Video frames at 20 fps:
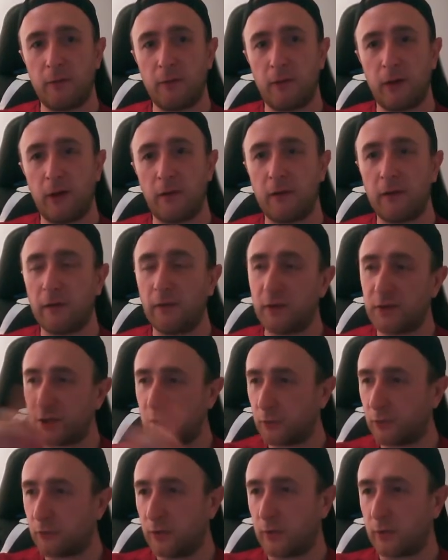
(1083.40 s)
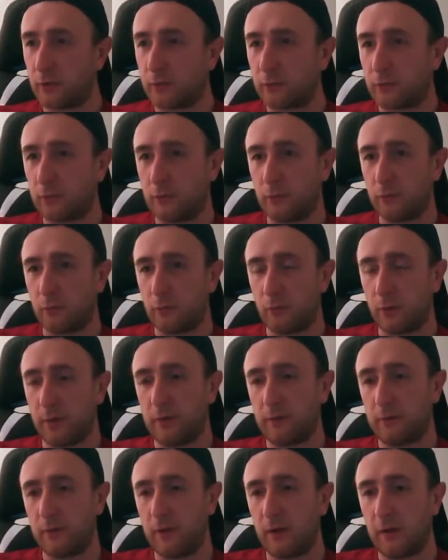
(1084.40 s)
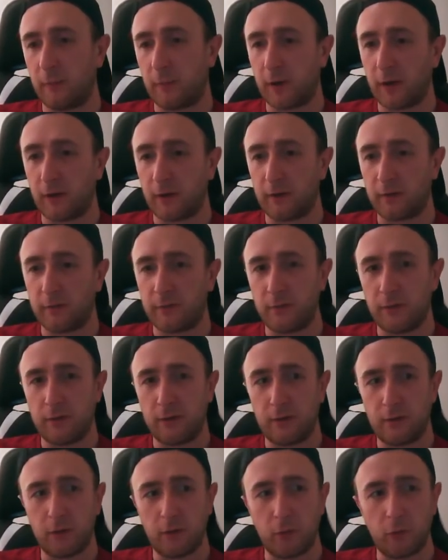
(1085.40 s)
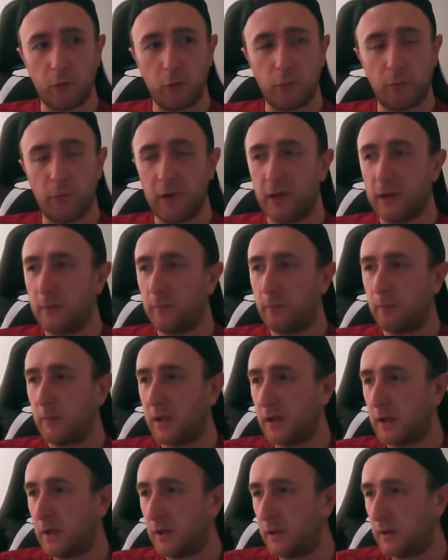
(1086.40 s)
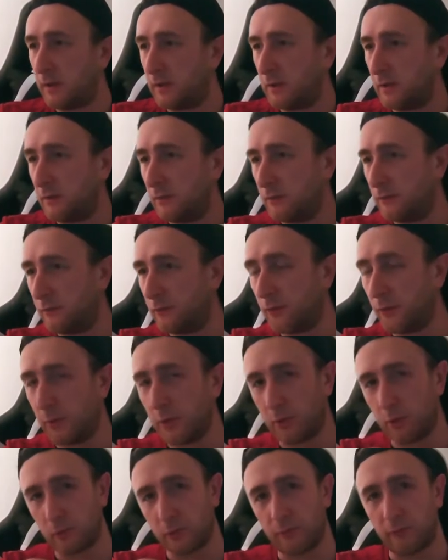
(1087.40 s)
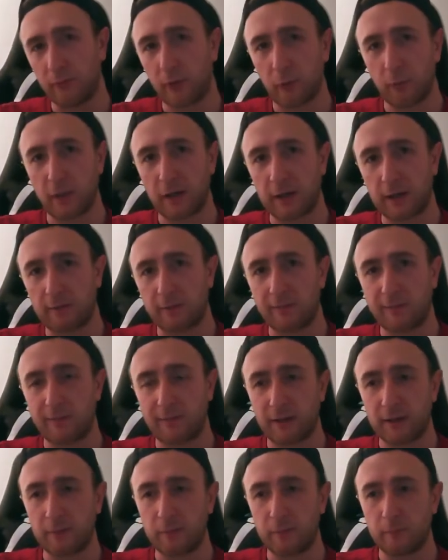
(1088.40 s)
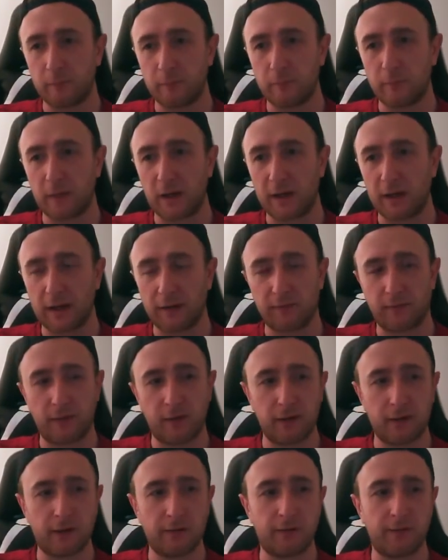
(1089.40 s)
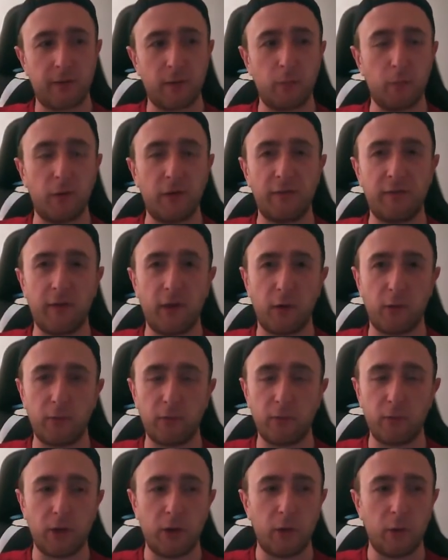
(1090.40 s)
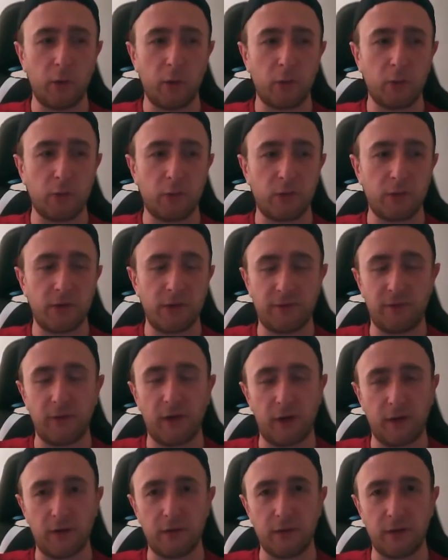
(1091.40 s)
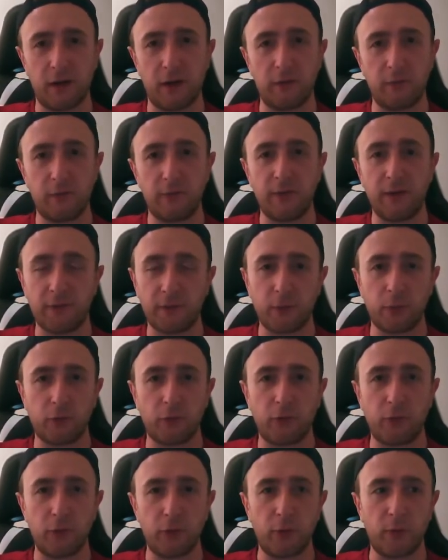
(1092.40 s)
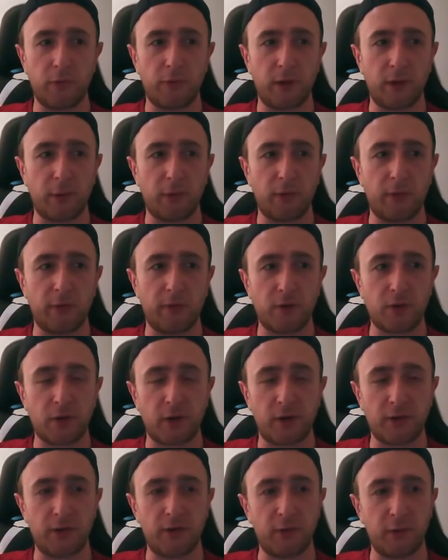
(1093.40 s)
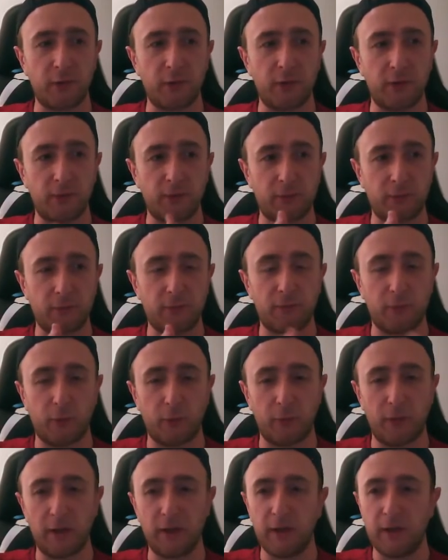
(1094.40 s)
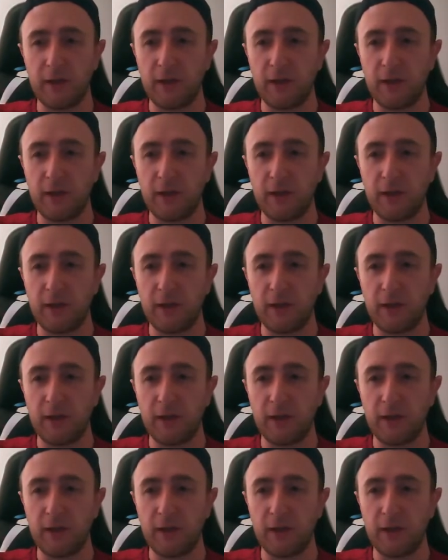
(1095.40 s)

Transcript: unlike the Jolteon one in the past, would be me doing all the filming and everything and acting and everything myself, which is, you know, difficult to do if anyone's ever tried to do this for me,